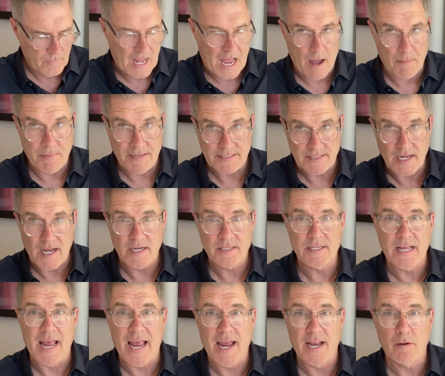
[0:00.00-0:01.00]
Now, besides the
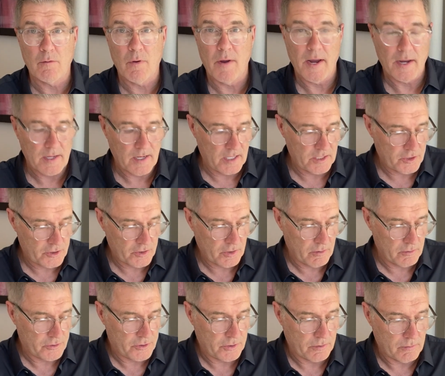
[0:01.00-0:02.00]
hand crank I
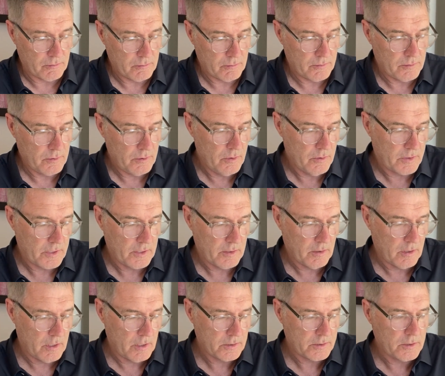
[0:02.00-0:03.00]
showed you, you can
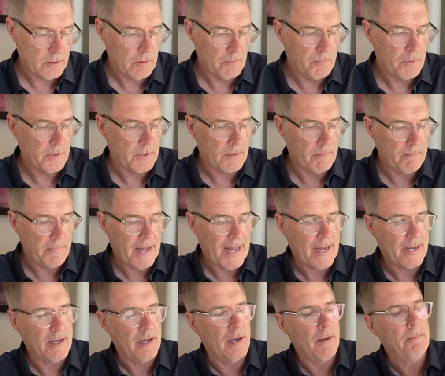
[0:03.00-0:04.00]
also put a
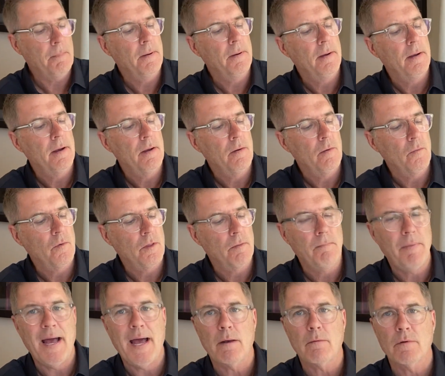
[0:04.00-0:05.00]
backup with
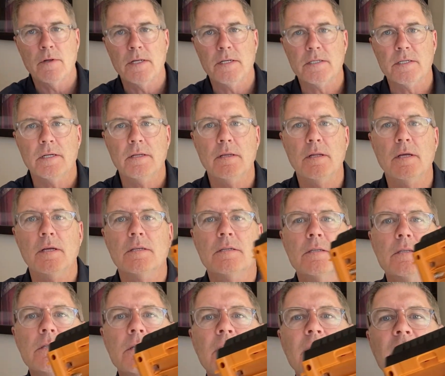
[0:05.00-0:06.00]
batteries in
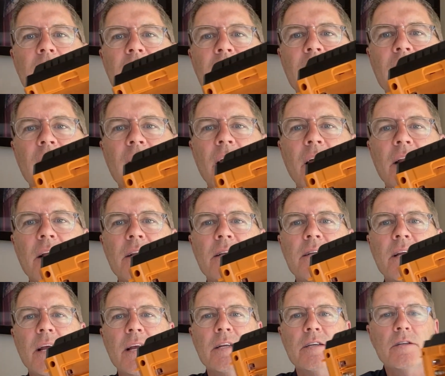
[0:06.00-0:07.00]
this. And it
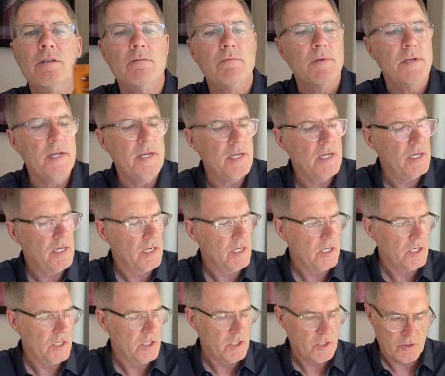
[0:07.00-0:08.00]
takes 3
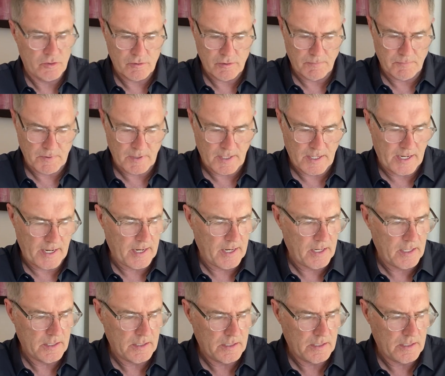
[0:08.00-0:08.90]
AAA.